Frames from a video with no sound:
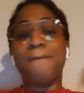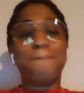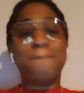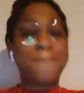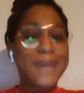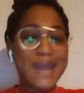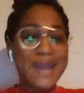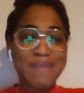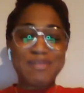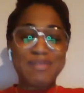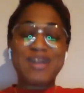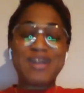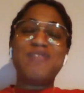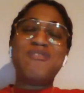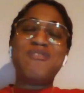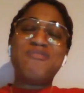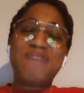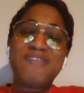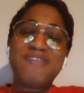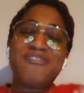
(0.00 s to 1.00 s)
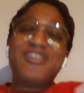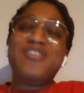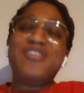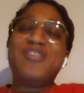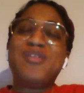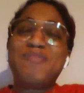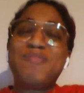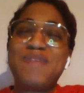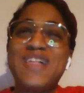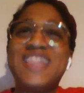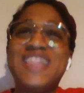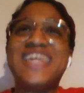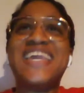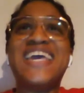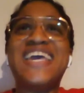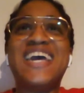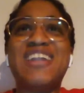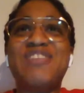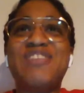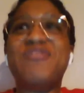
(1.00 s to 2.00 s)
But I'm learning with my
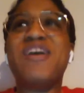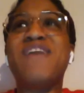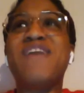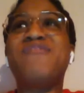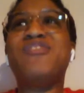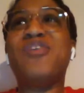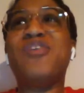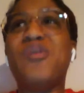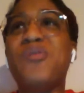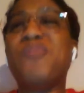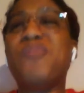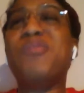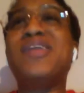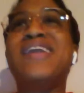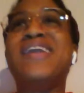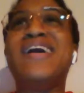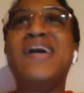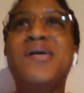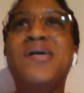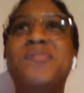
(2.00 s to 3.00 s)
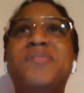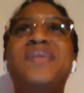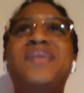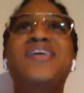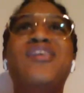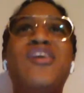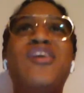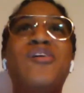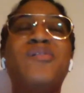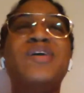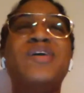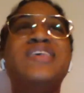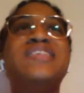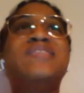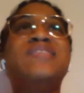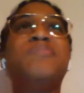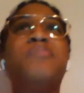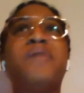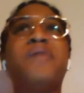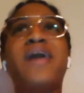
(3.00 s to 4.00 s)
vulnerability, I do have to open up and,
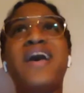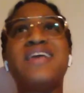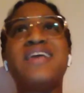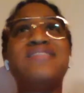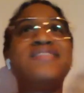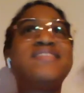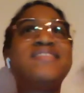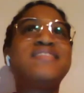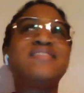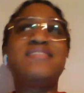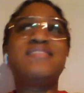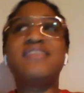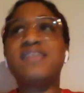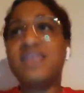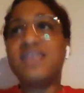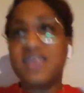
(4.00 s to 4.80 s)
express